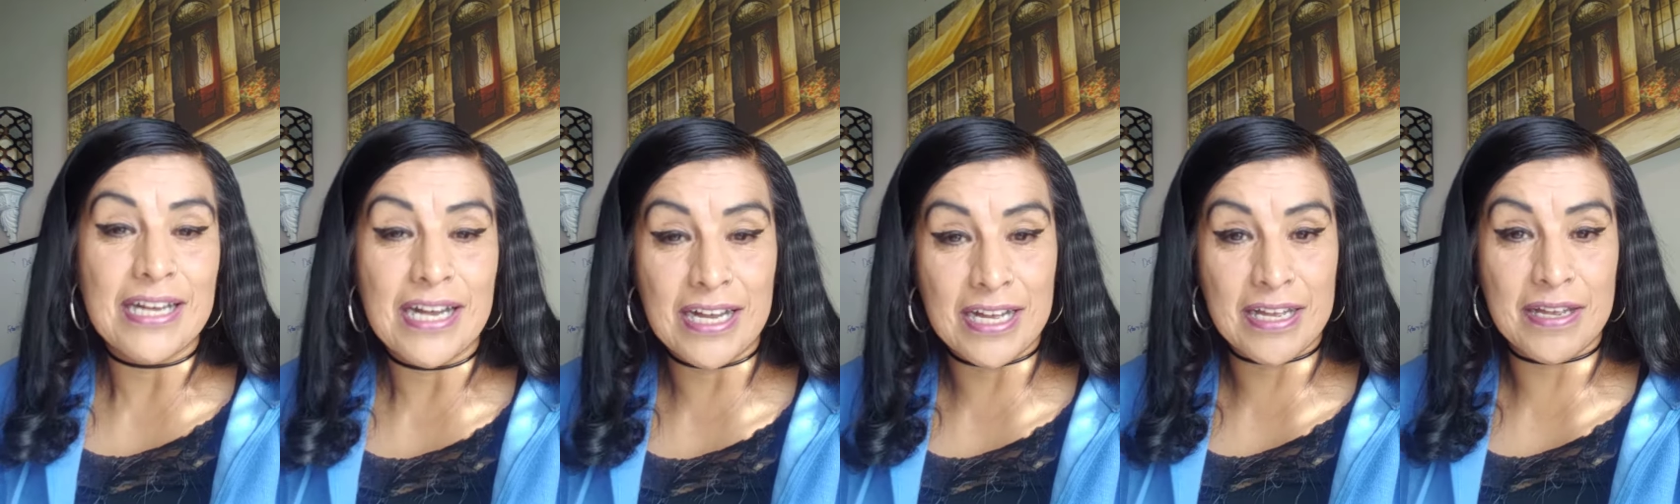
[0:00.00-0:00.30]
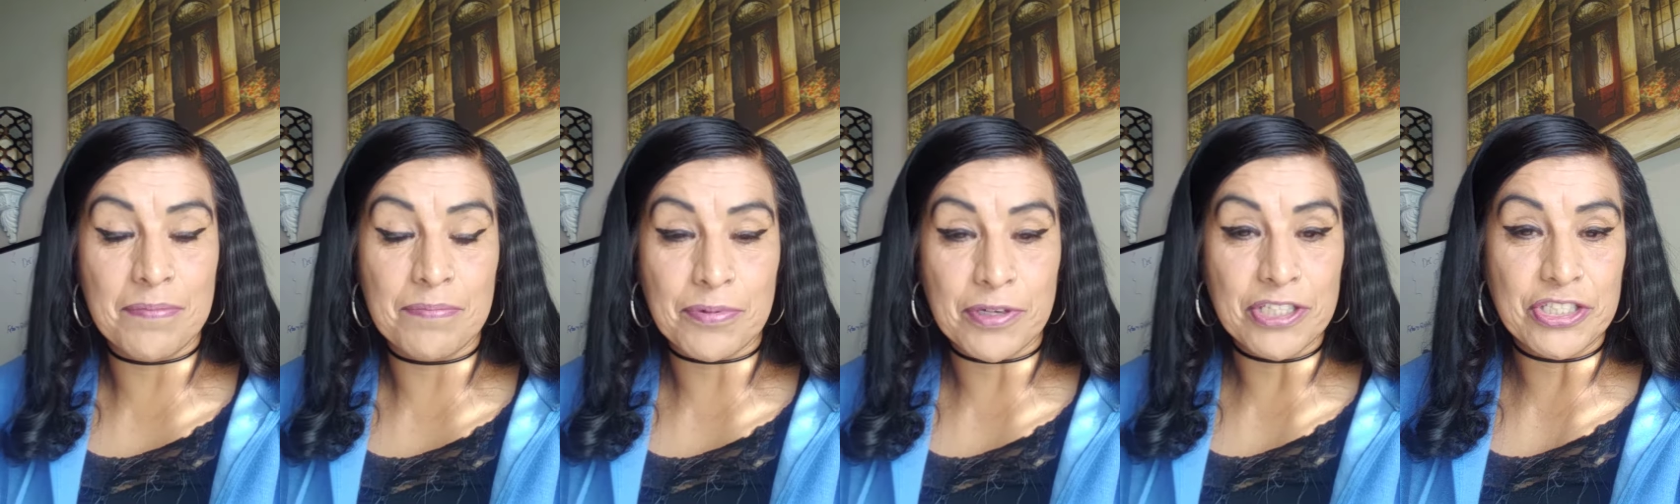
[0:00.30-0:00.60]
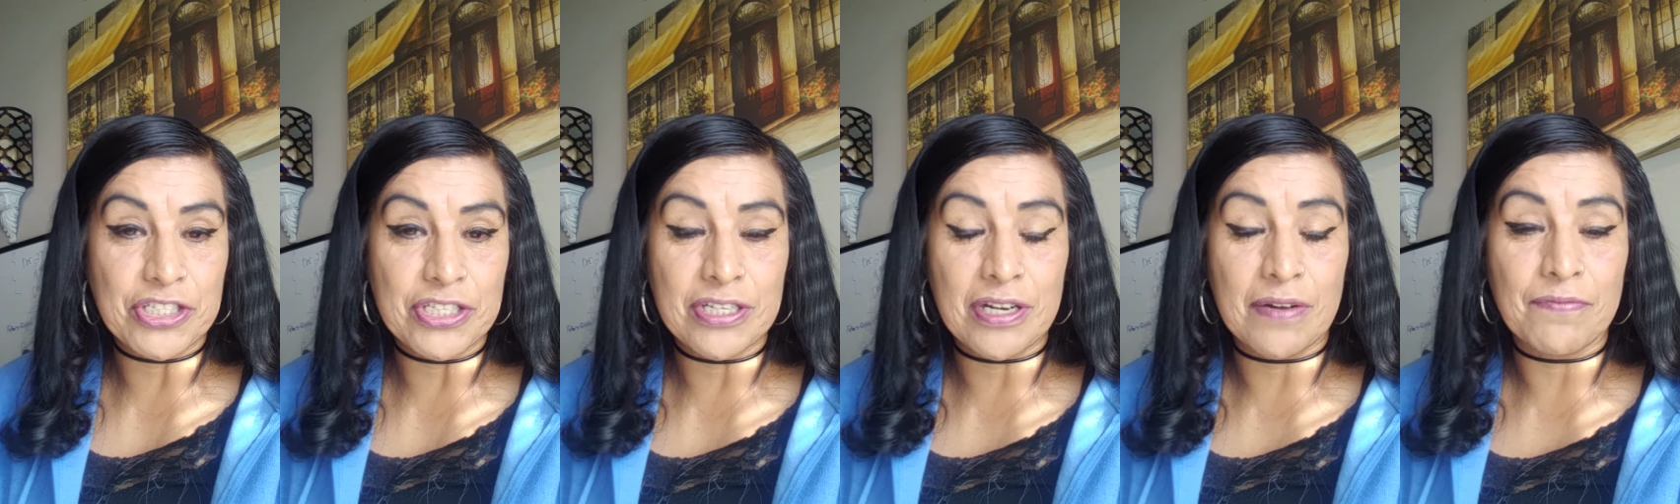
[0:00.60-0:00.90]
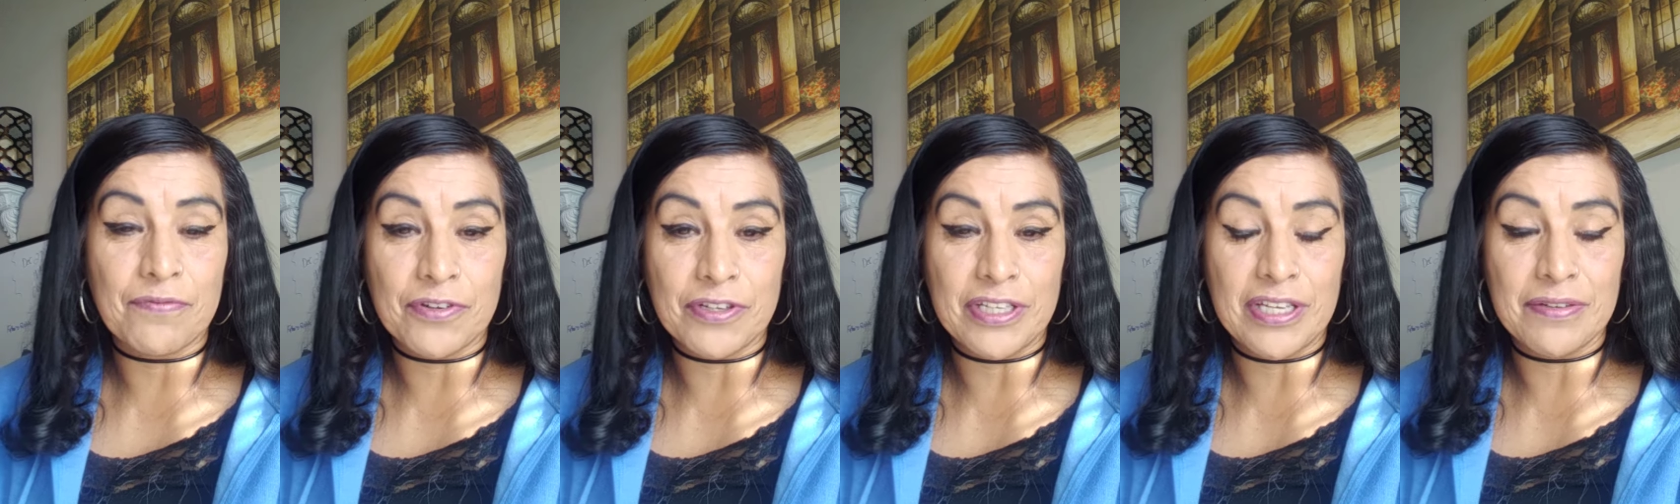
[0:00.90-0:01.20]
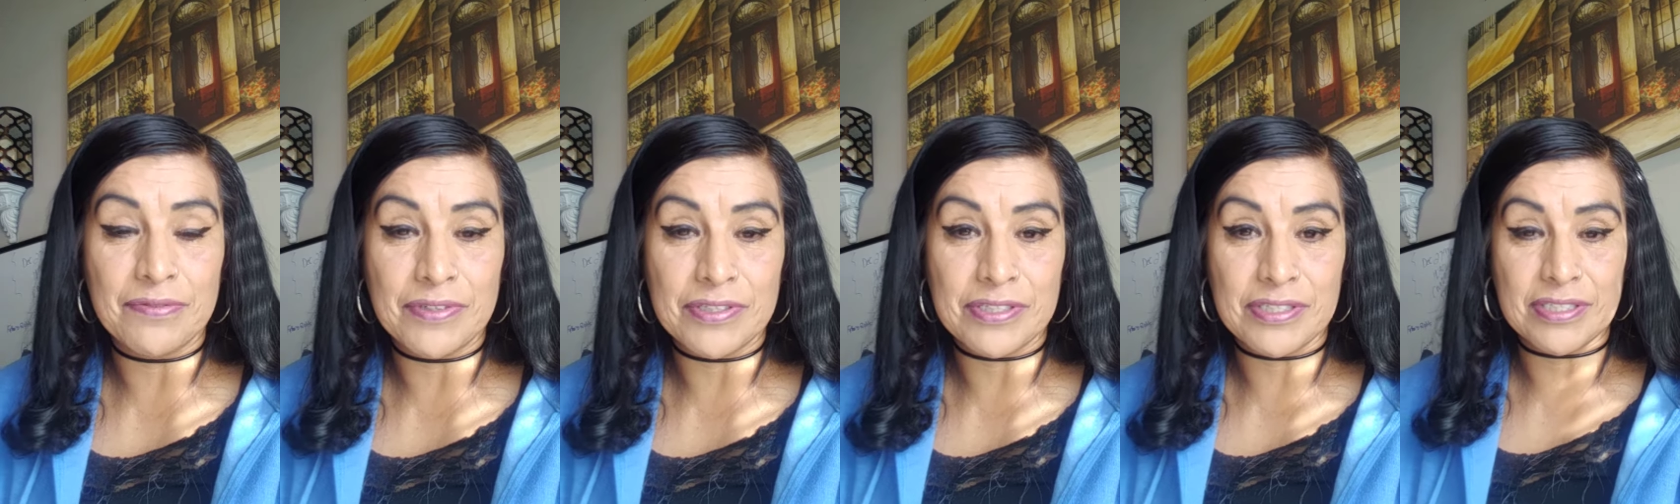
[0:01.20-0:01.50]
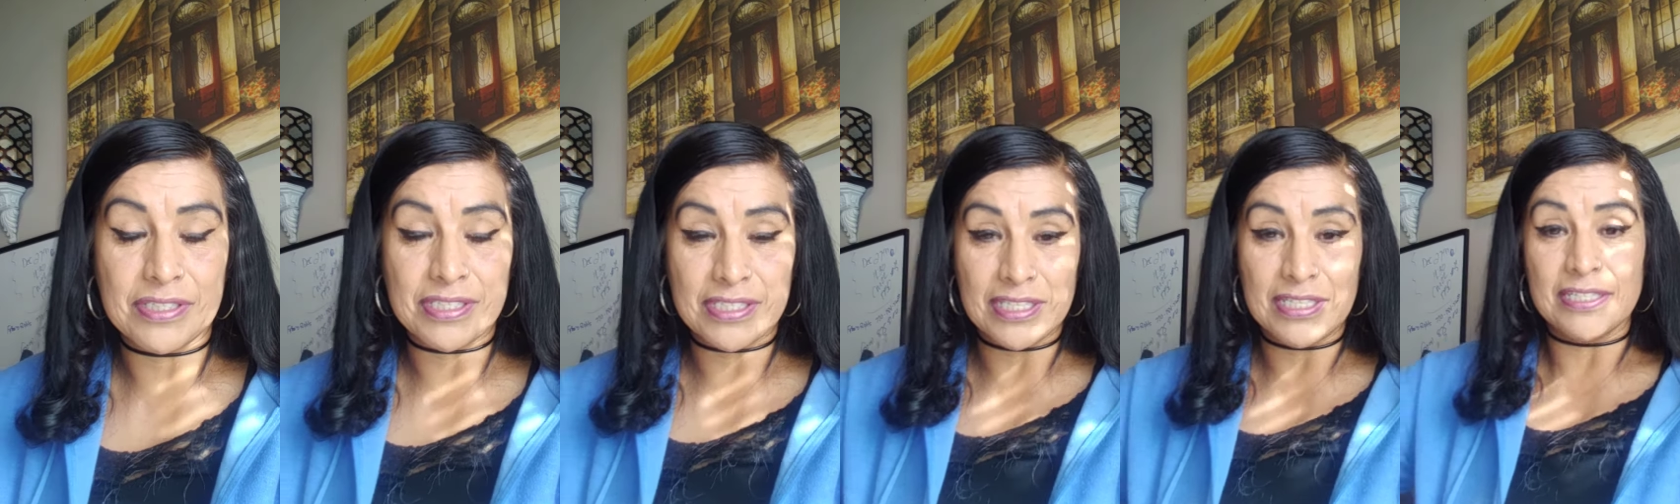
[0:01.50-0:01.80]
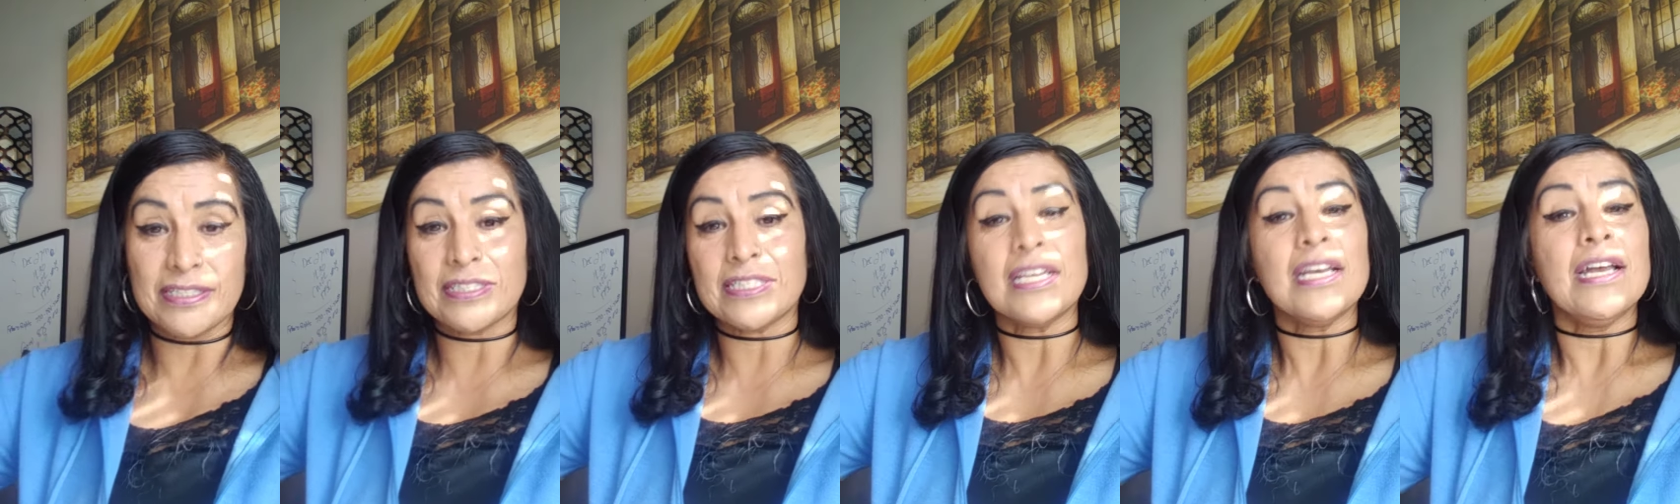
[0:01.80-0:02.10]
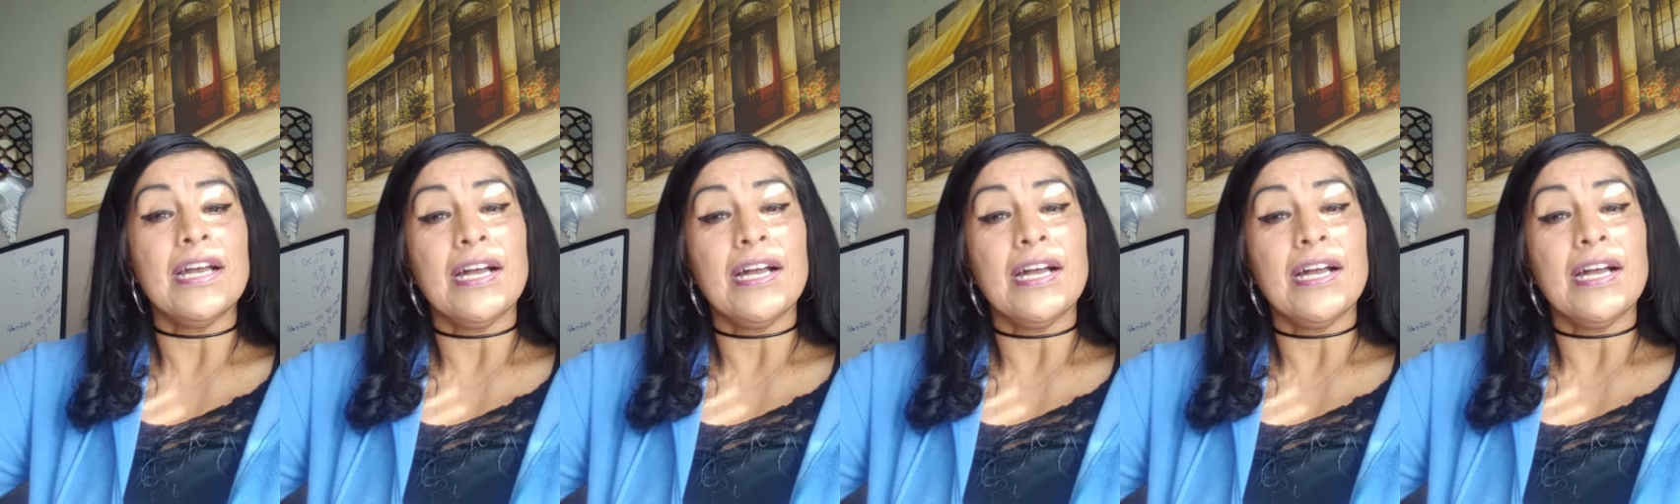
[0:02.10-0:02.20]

I am preaching on forgiveness of sins.